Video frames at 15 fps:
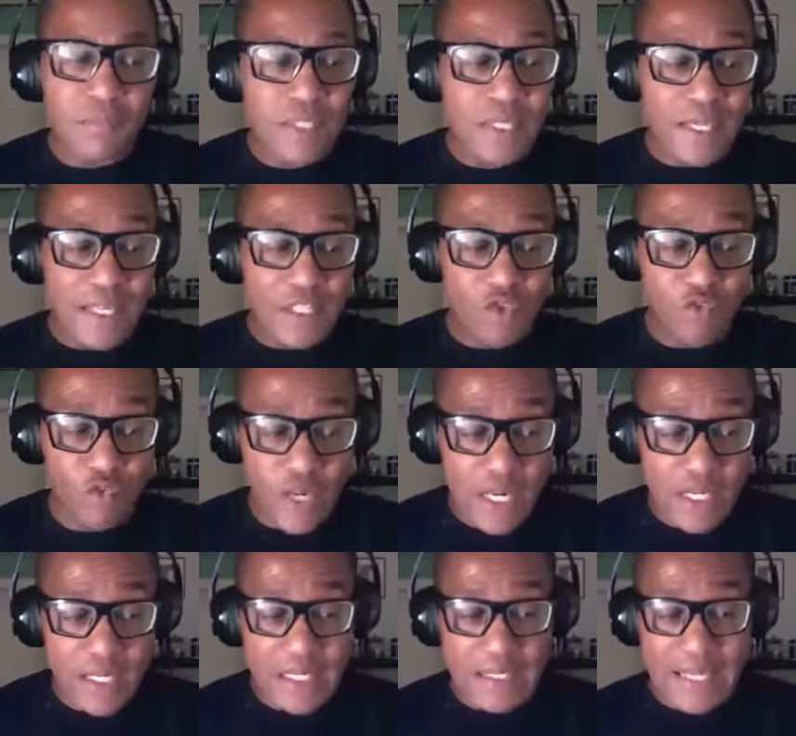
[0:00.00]
is
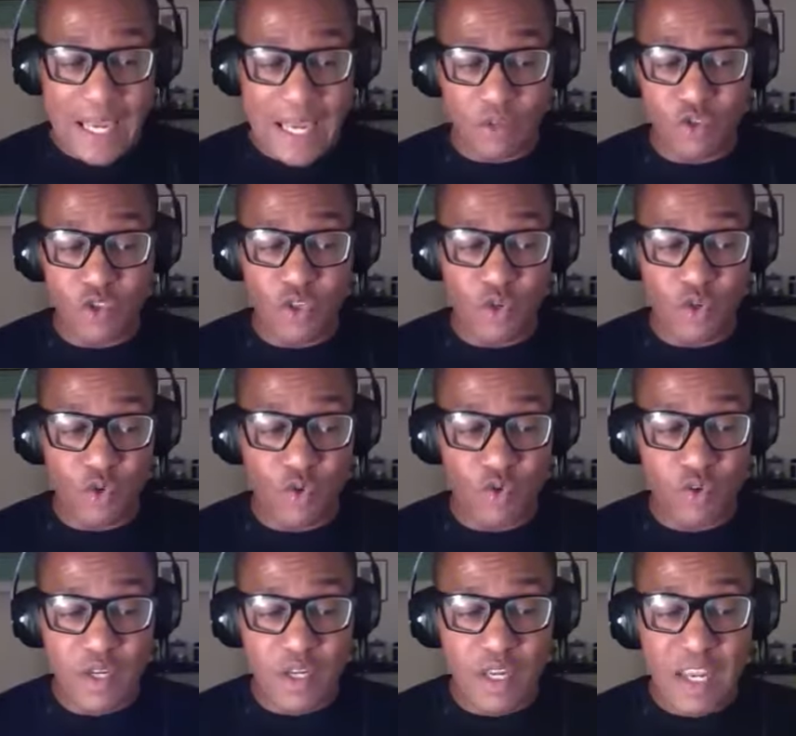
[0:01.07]
really down to
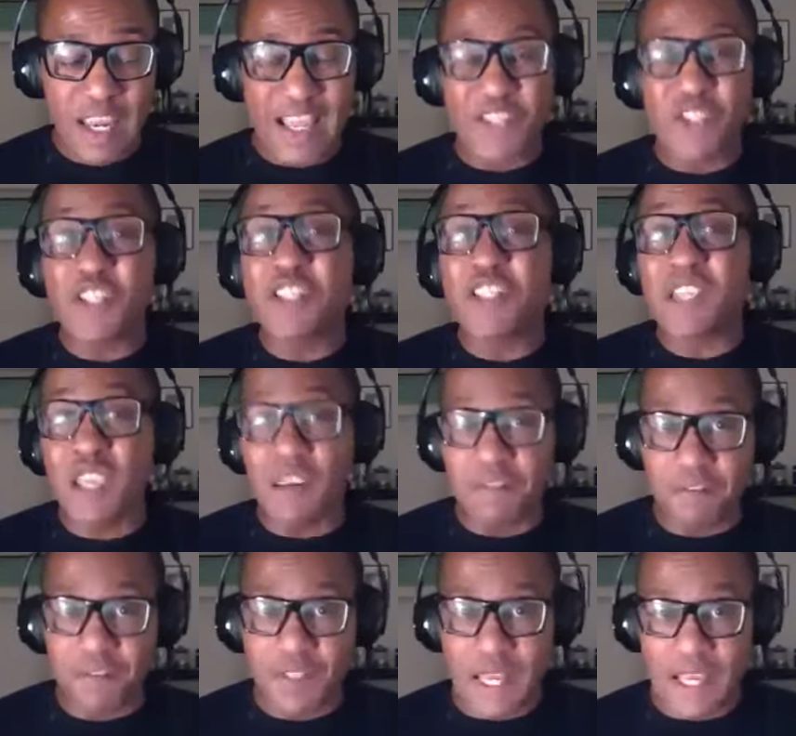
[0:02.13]
a shift,
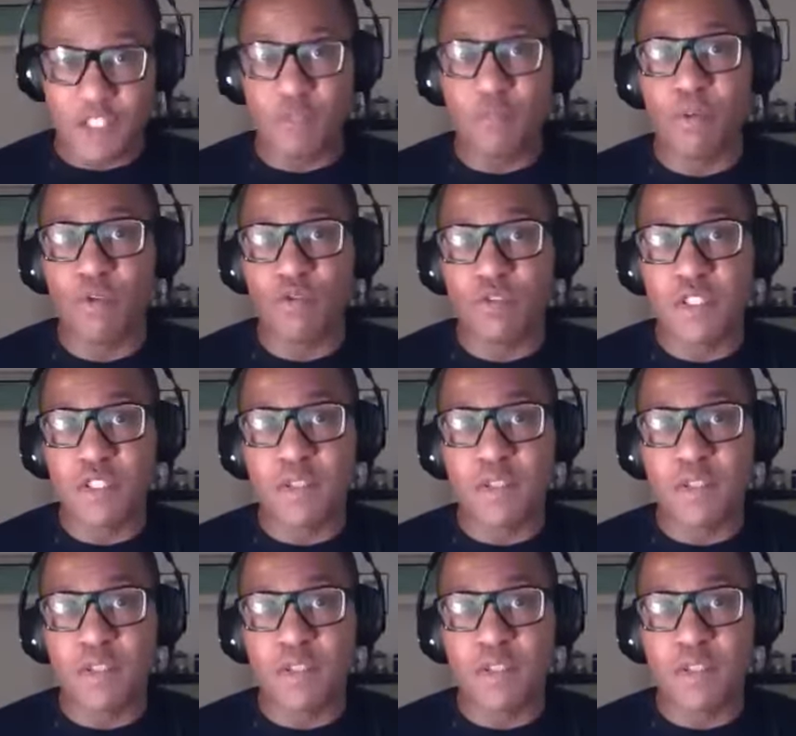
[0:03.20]
I suppose,